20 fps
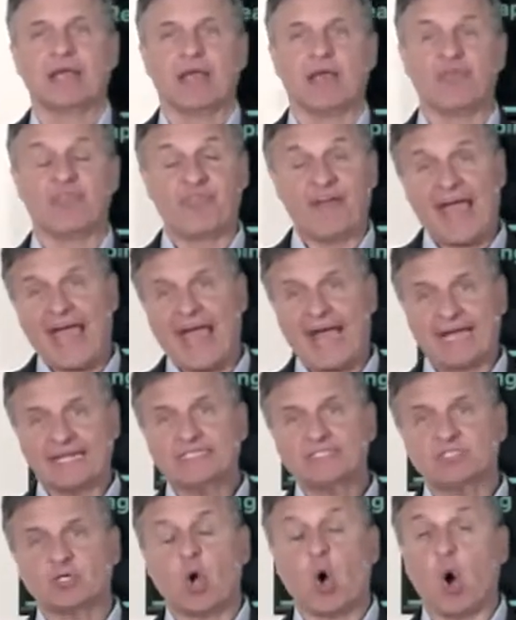
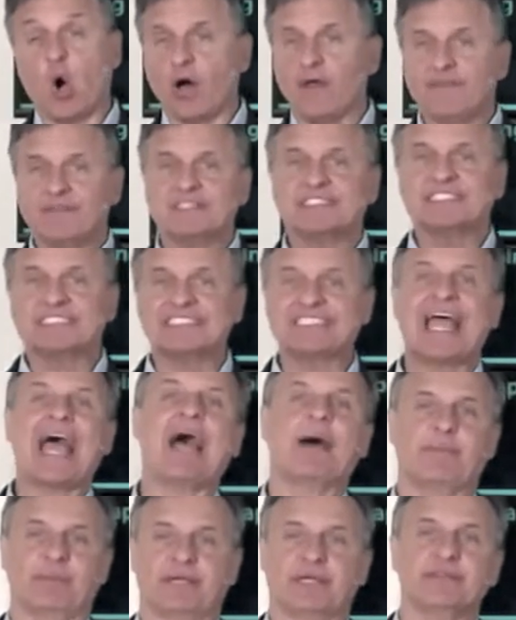that on the
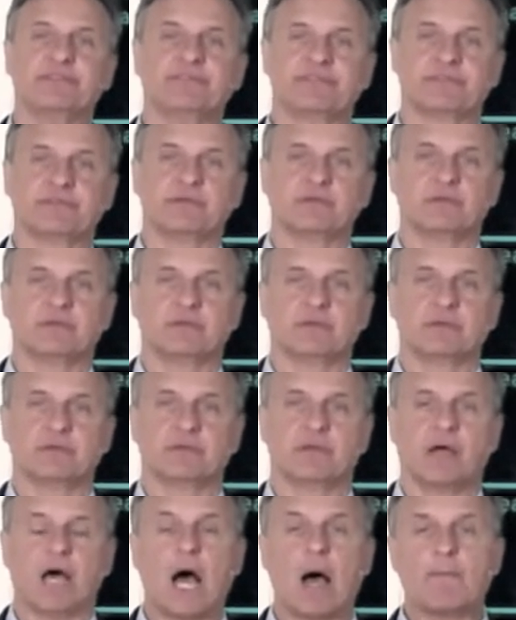Sabbath,
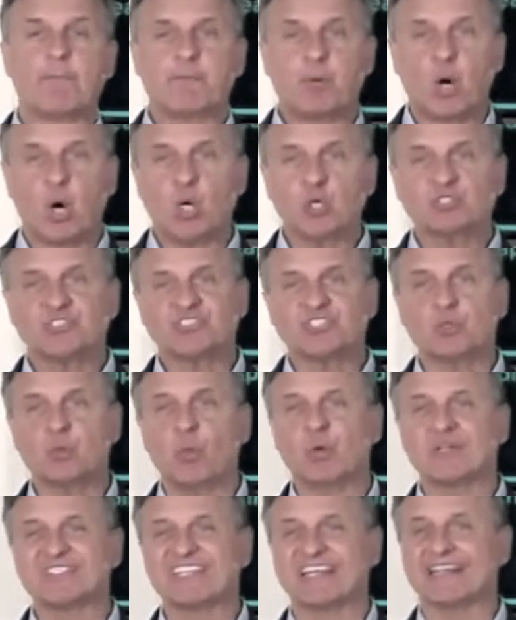a person
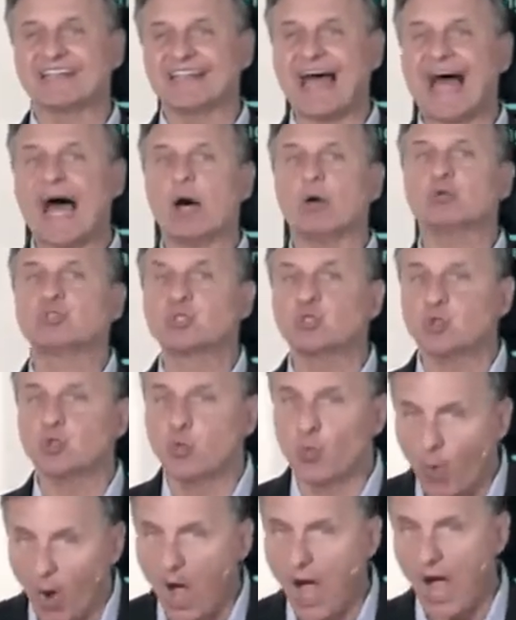was allowed to
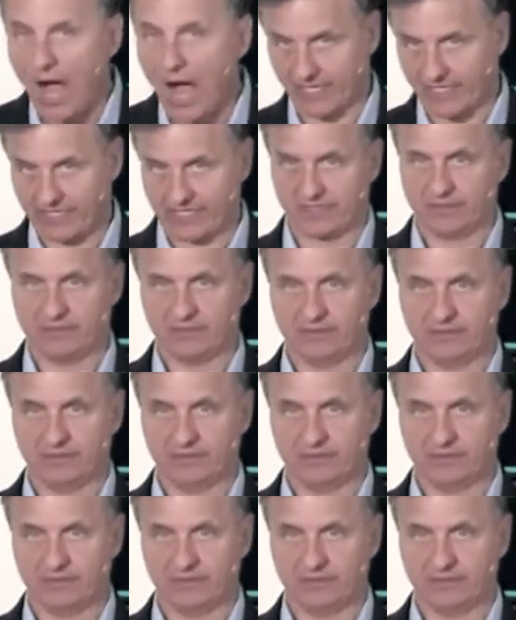walk